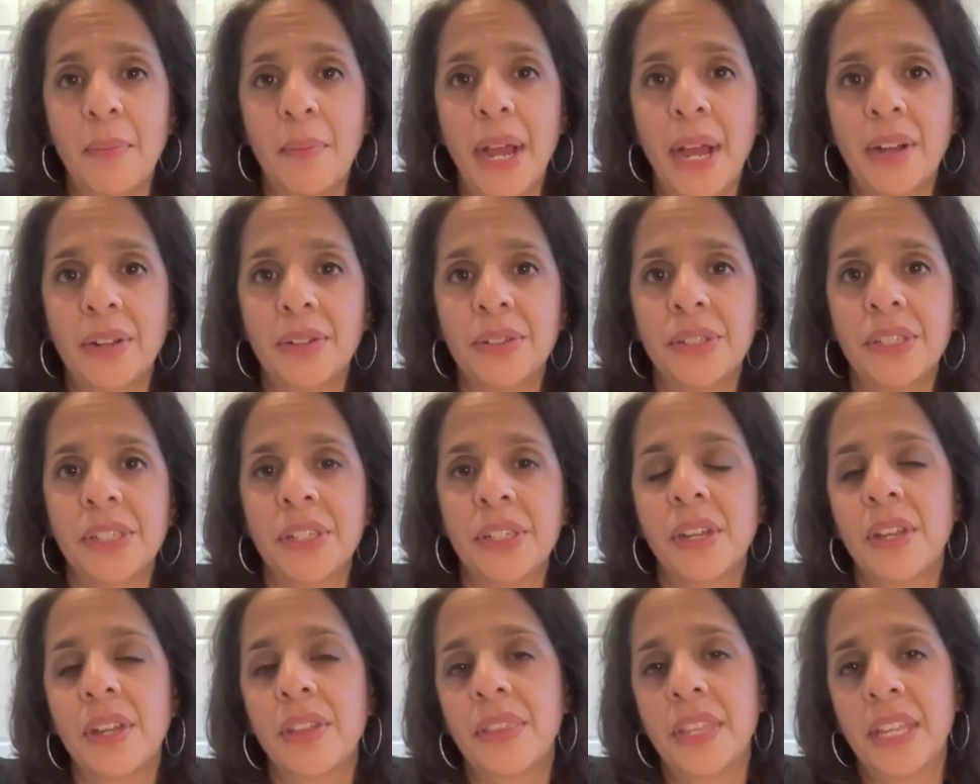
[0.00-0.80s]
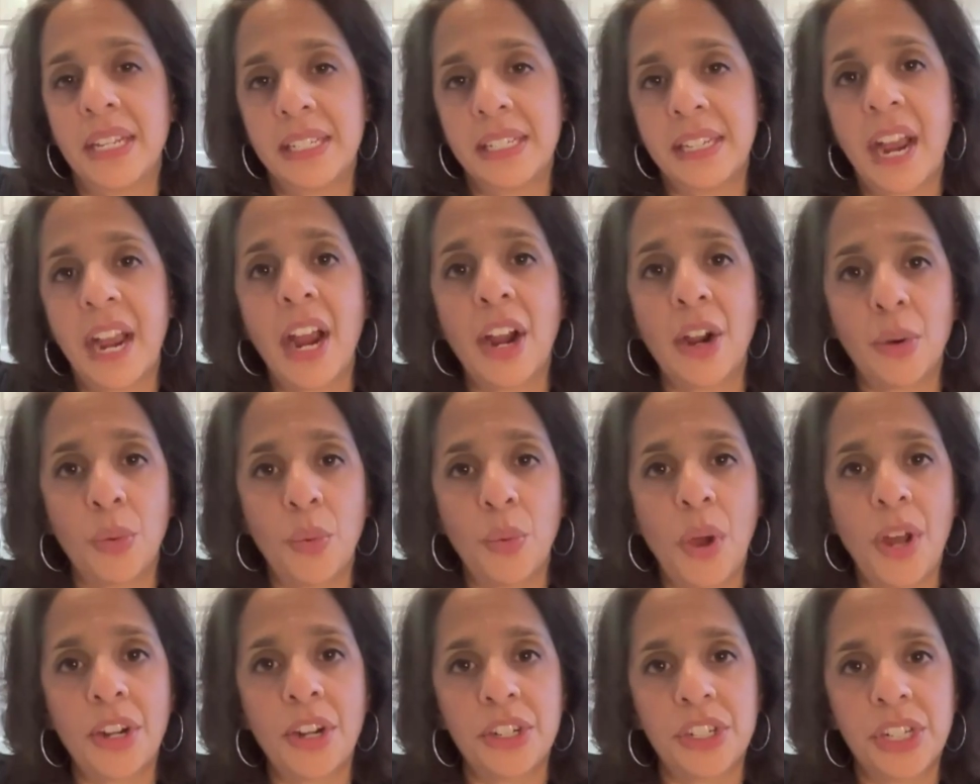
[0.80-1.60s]
about the entire
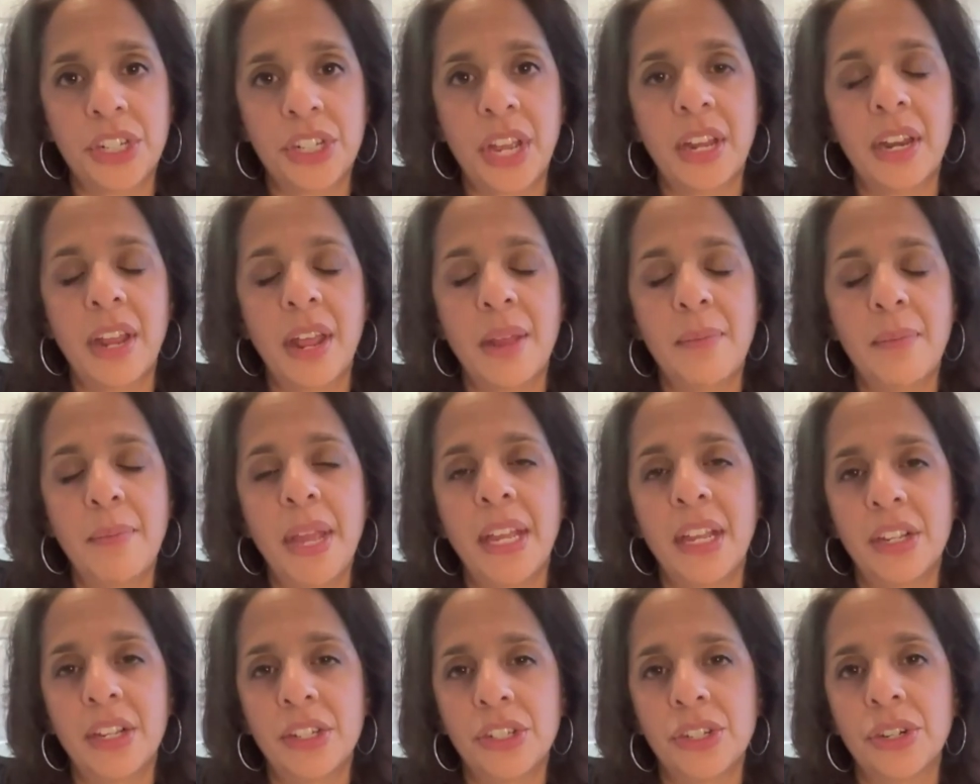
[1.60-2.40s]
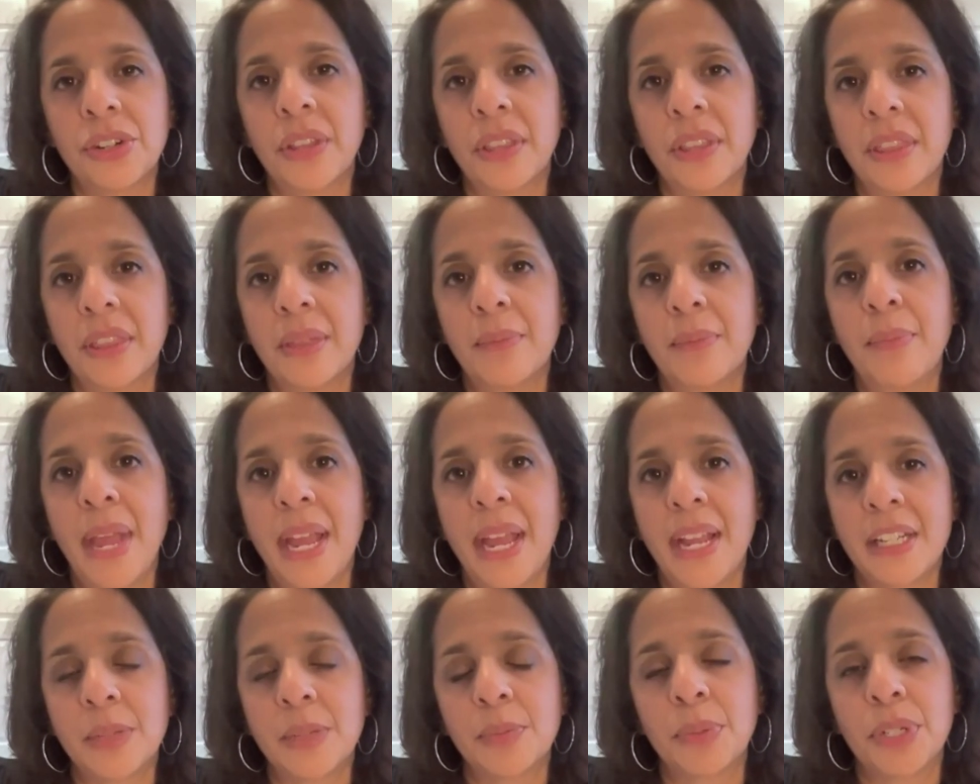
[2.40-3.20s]
watershed and making sure that the
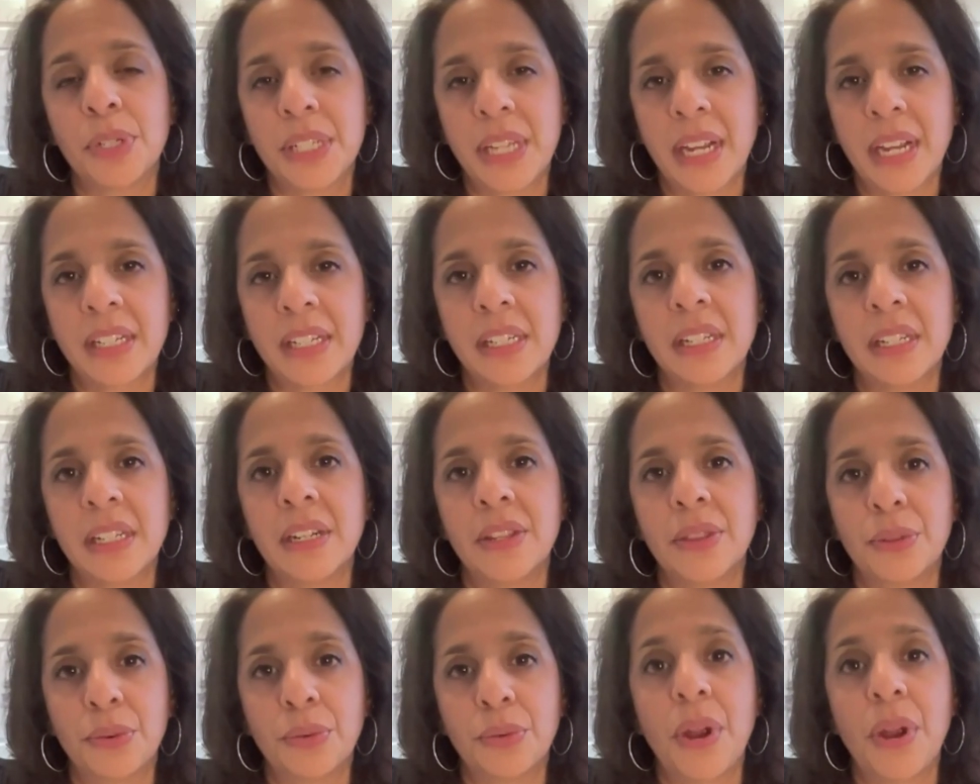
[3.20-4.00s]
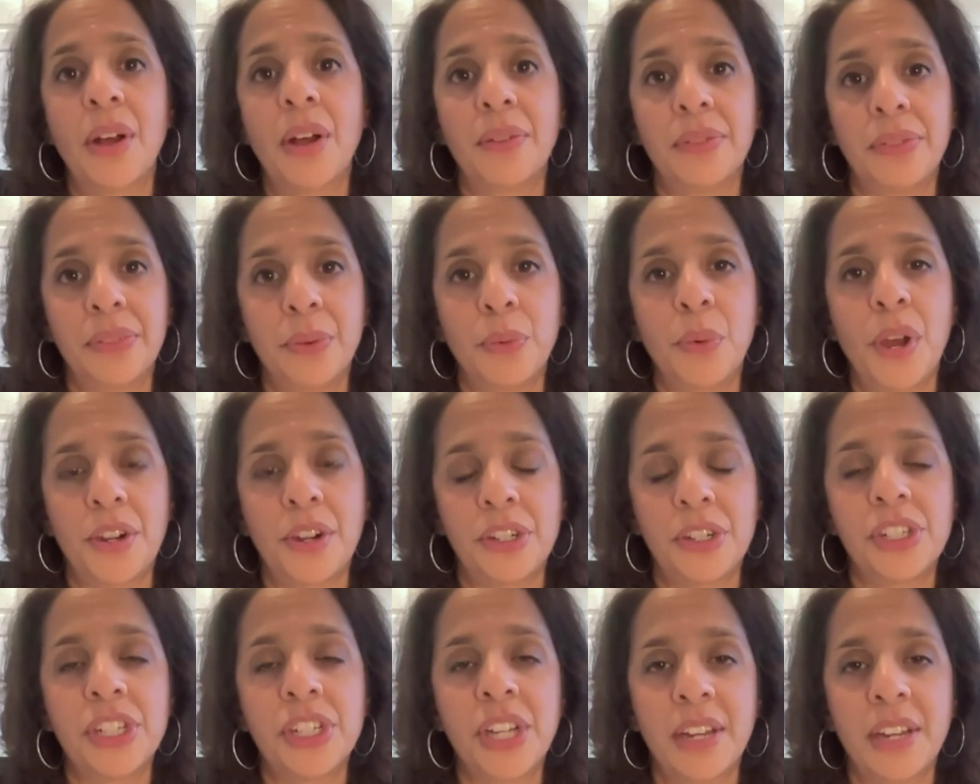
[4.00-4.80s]
bay is protected throughout the
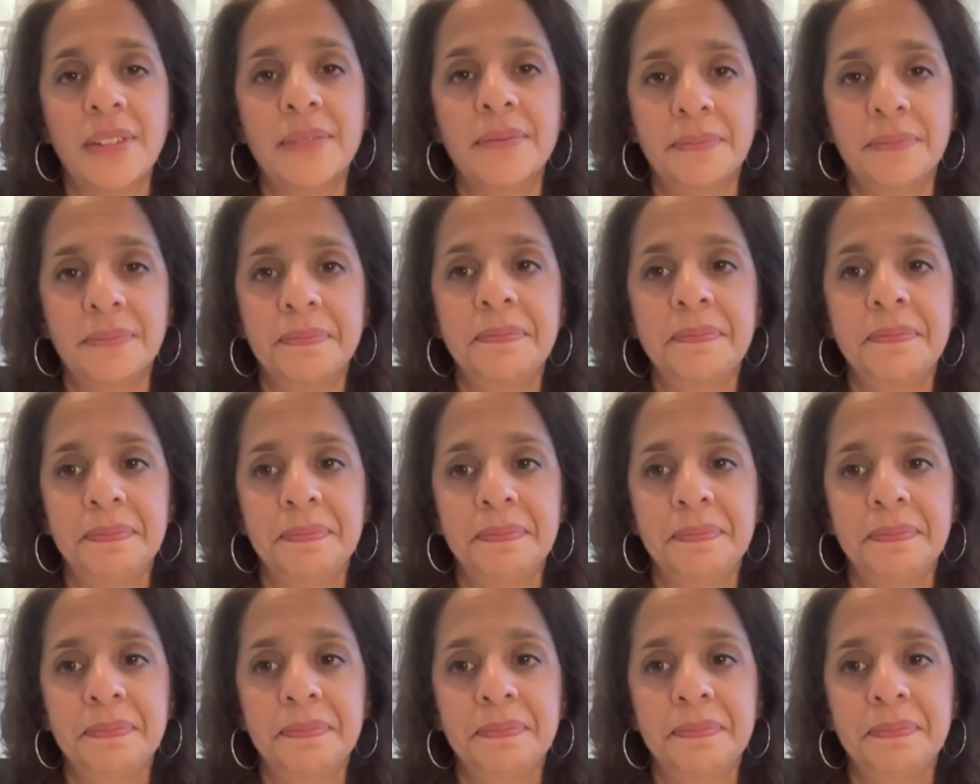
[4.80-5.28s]
watershed.